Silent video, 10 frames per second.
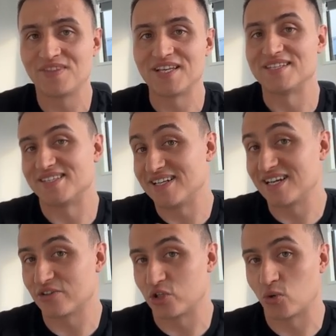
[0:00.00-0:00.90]
He's sending
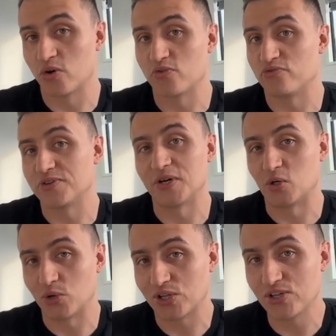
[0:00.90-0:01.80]
out the quote very
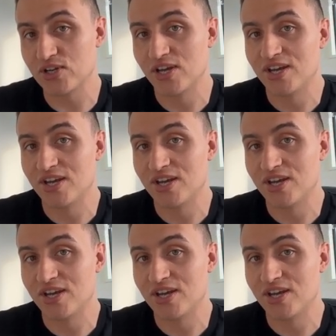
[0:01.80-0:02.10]
quickly.